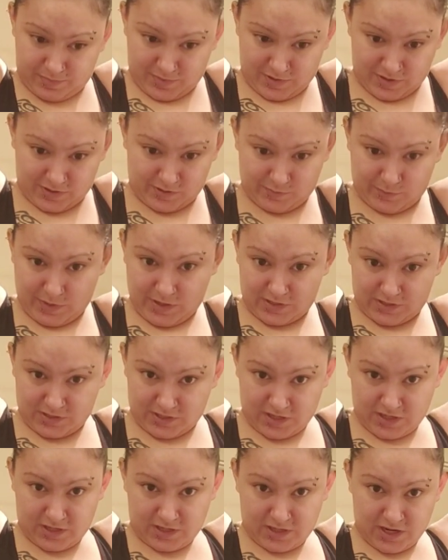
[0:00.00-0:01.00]
as best
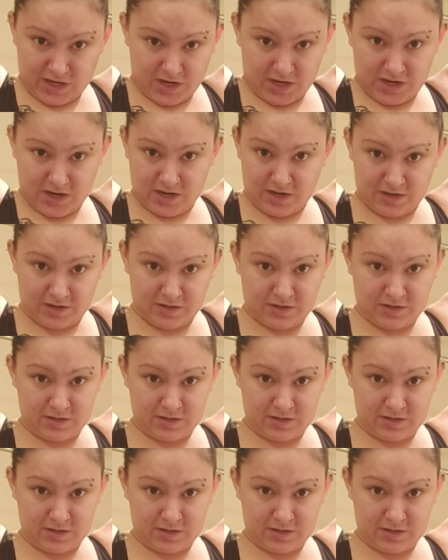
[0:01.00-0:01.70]
I can.